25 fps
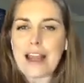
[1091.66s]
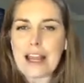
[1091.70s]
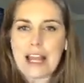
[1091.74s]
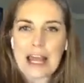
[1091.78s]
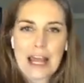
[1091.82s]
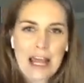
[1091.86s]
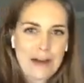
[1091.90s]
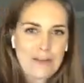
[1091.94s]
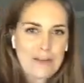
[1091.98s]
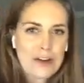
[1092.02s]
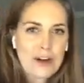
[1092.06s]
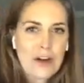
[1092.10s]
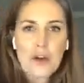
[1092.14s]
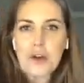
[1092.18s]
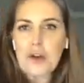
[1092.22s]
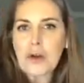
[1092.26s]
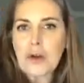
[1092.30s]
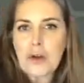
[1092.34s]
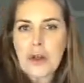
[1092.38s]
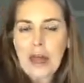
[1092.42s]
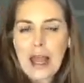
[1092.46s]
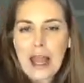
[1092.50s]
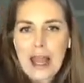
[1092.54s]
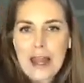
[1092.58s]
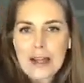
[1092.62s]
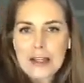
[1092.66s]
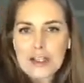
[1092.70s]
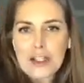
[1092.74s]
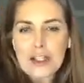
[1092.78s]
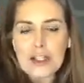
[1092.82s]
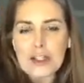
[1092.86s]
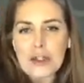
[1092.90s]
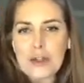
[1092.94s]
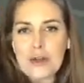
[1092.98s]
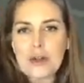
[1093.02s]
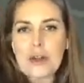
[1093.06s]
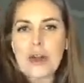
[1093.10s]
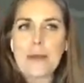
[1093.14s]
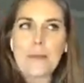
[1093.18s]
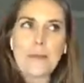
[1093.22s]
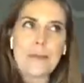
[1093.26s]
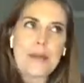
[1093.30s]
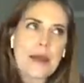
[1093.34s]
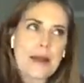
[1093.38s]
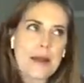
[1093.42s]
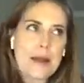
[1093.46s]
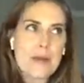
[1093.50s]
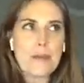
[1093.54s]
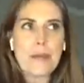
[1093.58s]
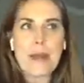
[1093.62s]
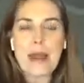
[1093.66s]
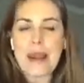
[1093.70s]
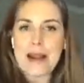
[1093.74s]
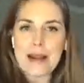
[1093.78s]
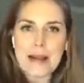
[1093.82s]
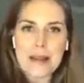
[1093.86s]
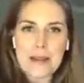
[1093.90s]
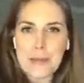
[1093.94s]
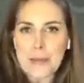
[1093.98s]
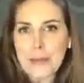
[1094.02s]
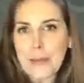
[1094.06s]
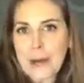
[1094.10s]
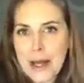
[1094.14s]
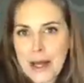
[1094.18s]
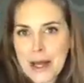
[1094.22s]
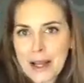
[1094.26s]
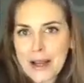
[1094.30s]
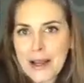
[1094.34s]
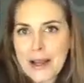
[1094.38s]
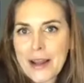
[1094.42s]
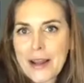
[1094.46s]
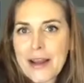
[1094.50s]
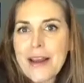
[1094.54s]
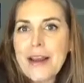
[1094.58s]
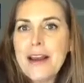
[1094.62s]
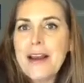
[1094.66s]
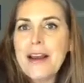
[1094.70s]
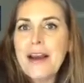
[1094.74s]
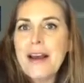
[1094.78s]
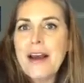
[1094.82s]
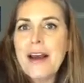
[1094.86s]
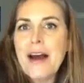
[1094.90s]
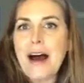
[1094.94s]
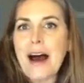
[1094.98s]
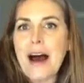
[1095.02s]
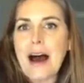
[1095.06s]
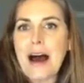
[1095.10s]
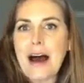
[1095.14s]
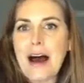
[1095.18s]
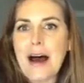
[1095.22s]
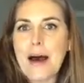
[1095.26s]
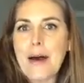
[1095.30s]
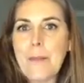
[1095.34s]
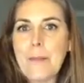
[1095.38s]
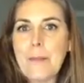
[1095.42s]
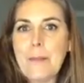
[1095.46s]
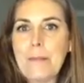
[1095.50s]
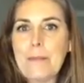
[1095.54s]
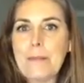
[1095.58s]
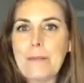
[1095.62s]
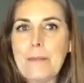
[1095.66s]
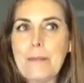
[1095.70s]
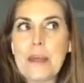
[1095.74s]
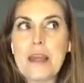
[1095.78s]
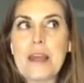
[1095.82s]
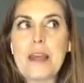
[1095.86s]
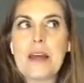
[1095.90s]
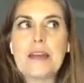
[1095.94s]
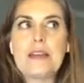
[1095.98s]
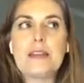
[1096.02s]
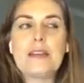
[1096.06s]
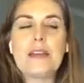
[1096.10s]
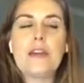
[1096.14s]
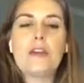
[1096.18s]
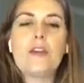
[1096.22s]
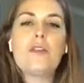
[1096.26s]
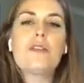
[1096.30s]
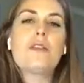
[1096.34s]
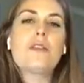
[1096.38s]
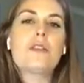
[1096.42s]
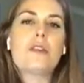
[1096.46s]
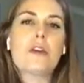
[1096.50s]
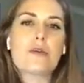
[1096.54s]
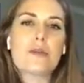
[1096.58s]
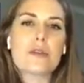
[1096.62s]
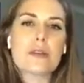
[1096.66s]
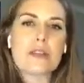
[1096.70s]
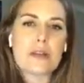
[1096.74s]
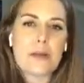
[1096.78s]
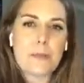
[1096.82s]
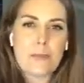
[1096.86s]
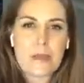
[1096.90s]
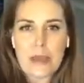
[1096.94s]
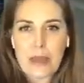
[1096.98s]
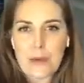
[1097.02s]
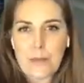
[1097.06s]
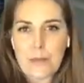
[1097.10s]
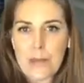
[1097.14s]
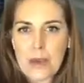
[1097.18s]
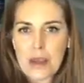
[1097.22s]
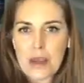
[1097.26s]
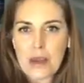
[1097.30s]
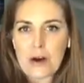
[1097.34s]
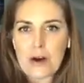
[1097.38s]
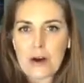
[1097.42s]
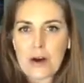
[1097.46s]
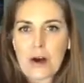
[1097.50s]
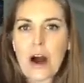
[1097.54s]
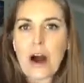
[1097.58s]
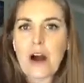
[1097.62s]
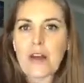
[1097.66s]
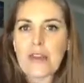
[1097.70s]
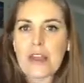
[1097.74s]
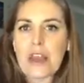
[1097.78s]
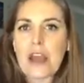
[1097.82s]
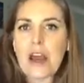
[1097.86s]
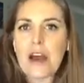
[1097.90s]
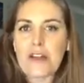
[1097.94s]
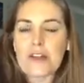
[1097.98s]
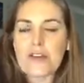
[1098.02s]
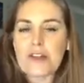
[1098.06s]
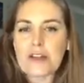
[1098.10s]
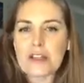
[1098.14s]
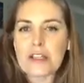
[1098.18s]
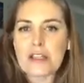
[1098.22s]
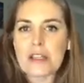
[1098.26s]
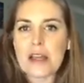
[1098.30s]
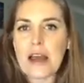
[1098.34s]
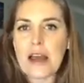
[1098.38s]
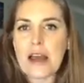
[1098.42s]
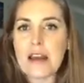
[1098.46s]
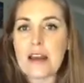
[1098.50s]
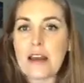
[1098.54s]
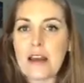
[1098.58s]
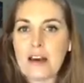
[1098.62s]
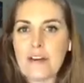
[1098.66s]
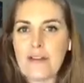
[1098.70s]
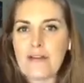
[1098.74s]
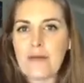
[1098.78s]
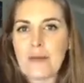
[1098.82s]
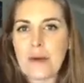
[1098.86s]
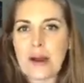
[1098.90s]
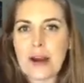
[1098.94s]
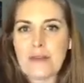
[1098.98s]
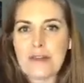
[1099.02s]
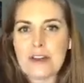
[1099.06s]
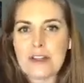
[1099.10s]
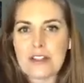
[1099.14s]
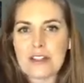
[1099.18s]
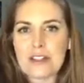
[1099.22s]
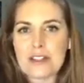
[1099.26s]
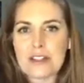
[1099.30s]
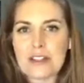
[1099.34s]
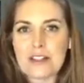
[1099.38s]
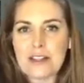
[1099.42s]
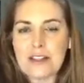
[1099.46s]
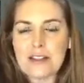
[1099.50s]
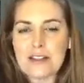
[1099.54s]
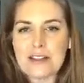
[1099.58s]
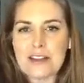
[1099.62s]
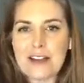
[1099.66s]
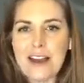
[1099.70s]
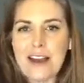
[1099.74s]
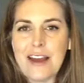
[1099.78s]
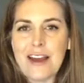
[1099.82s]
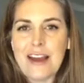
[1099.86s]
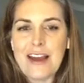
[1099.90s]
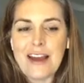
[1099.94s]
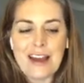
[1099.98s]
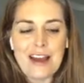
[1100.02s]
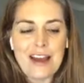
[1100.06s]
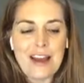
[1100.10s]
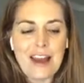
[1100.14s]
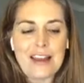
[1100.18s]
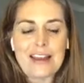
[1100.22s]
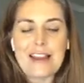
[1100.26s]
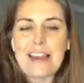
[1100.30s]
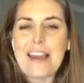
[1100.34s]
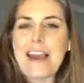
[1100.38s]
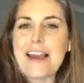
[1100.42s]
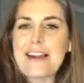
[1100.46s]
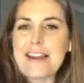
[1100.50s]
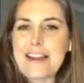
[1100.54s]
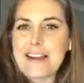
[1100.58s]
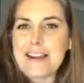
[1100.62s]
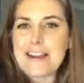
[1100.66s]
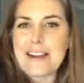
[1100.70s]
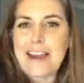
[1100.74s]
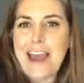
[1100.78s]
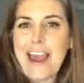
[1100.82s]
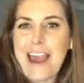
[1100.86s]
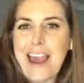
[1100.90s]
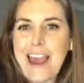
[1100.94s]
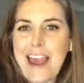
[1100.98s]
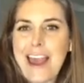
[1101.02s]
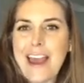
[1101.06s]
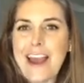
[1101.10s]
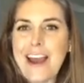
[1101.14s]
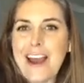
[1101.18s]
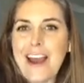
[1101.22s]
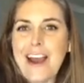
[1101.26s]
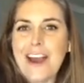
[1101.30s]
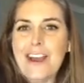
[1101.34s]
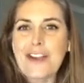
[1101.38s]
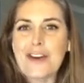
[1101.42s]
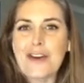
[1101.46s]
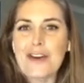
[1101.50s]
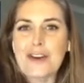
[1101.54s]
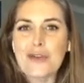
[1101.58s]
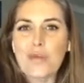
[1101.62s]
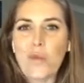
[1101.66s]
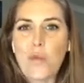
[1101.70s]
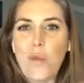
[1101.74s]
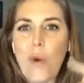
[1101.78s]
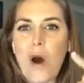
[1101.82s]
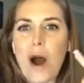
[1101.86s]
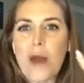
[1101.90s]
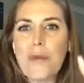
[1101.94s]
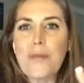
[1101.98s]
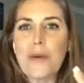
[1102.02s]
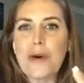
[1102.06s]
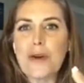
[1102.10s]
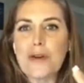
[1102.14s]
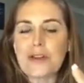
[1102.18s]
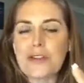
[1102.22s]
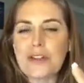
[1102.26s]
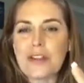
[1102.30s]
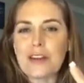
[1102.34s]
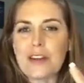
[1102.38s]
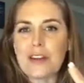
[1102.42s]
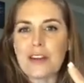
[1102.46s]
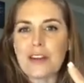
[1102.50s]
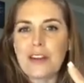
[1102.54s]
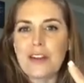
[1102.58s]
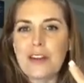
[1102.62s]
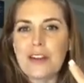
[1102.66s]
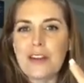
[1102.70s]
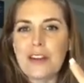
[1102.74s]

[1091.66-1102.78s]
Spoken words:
and having a little attitude and being a pain in the butt, because they knew that there was something bigger on the other side of my resistance. At the end of the day, there is one person